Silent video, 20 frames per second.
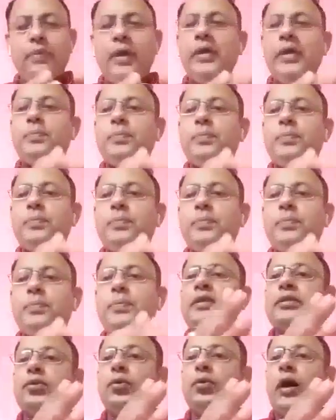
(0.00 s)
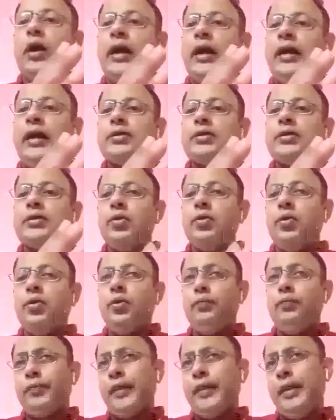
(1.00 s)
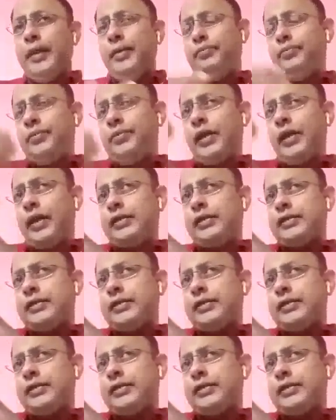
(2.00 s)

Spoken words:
and the flight fare is so high. So